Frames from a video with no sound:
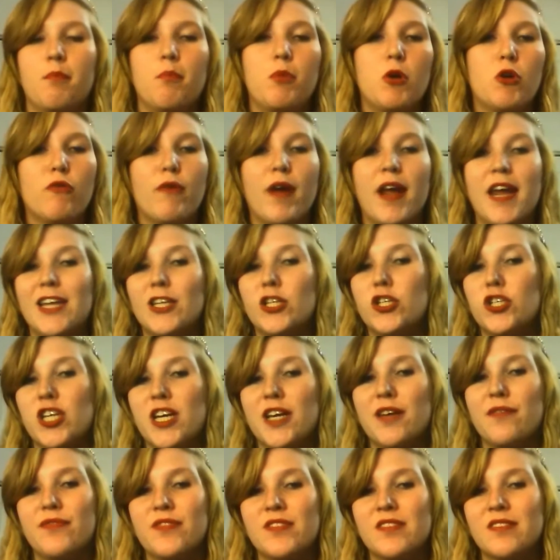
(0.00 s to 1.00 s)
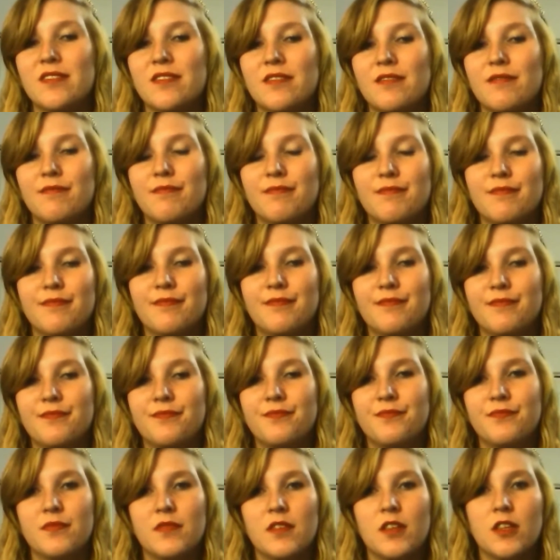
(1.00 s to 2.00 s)
parade shifts.
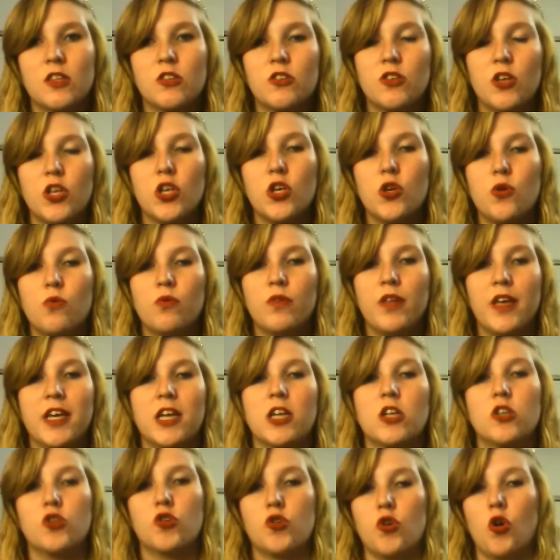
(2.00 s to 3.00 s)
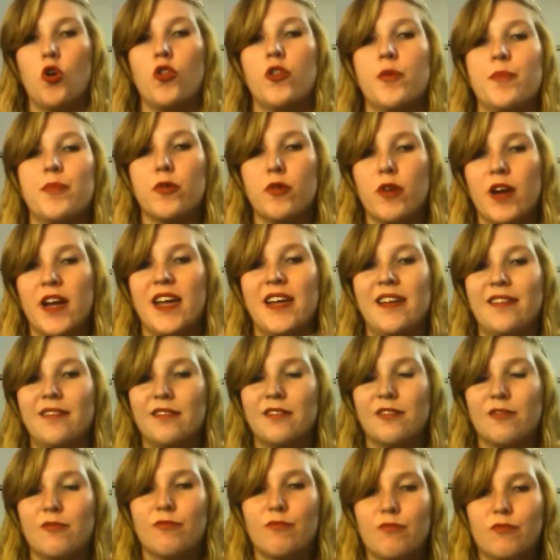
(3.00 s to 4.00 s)
So you like control the parade
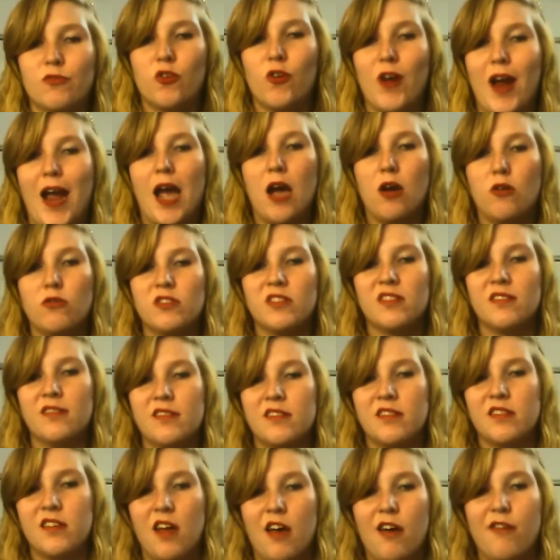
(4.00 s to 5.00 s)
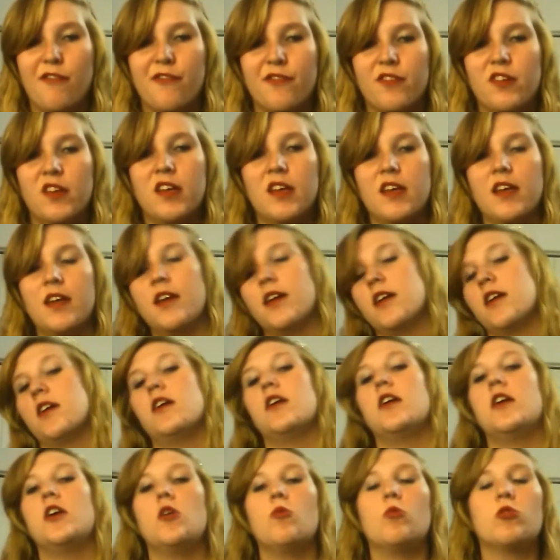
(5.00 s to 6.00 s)
crowds and stuff,
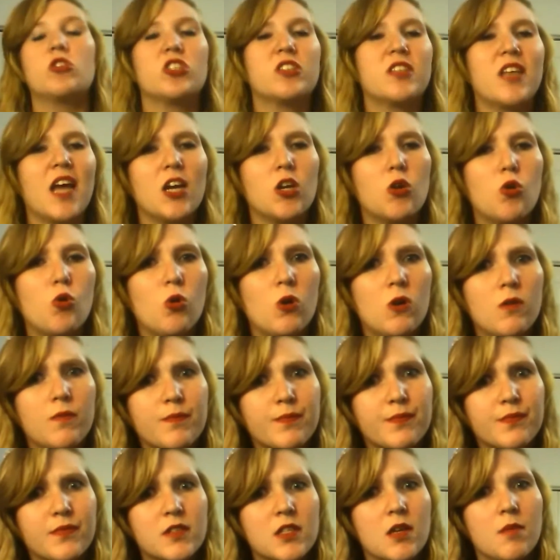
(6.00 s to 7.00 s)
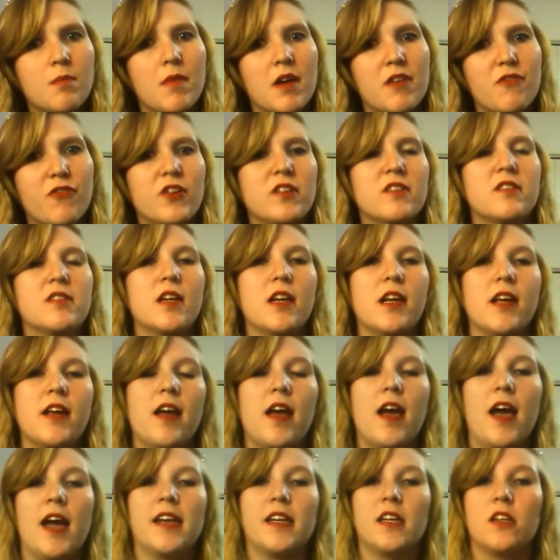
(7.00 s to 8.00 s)
which is kind of cool. Some of my friends did
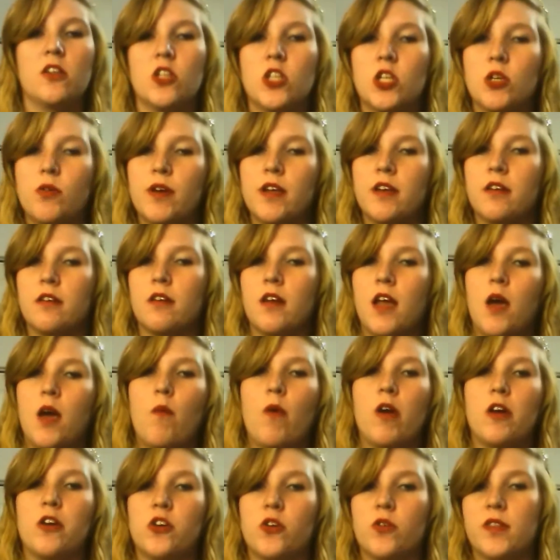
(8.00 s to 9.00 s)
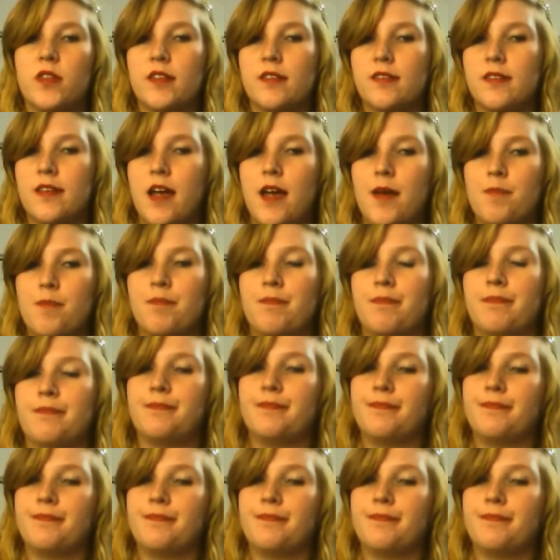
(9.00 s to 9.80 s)
it. I didn't do it. I want to do it this time.